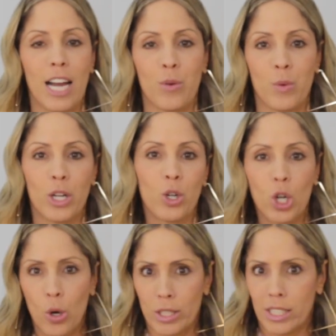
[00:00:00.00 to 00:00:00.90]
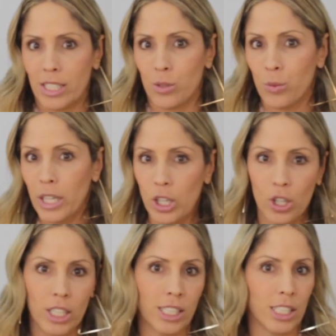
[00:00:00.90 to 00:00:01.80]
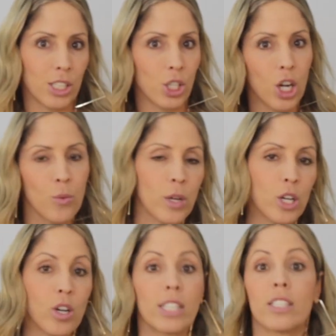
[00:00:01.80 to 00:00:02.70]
and we don't know, is this real? Is this not real?